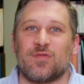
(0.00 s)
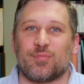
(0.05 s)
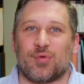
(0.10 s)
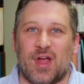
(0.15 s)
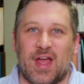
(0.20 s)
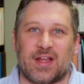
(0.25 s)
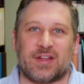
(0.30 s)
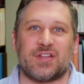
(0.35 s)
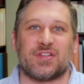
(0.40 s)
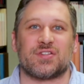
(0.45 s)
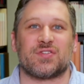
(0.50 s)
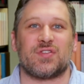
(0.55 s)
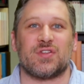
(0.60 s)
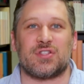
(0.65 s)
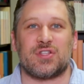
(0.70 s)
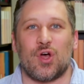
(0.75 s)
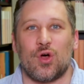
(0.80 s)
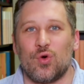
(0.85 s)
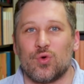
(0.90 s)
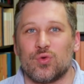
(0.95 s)
practiced the
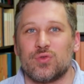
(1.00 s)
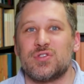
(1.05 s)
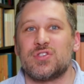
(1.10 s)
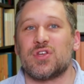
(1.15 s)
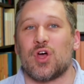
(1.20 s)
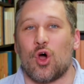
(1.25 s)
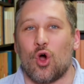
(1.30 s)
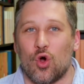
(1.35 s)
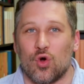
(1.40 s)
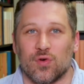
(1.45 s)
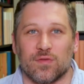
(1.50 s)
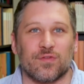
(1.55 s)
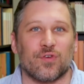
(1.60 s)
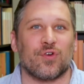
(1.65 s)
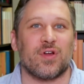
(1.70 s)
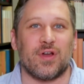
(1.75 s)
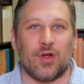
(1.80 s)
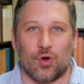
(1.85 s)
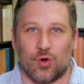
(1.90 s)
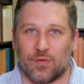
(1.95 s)
tones over
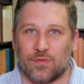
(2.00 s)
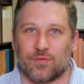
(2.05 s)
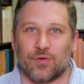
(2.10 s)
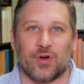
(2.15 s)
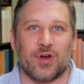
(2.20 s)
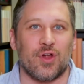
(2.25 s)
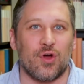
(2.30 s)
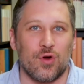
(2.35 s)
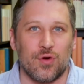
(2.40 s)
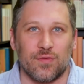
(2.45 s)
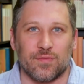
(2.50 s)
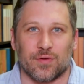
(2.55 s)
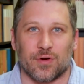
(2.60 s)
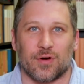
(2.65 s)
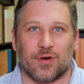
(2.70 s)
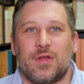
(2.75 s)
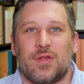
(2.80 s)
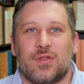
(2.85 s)
and over and over.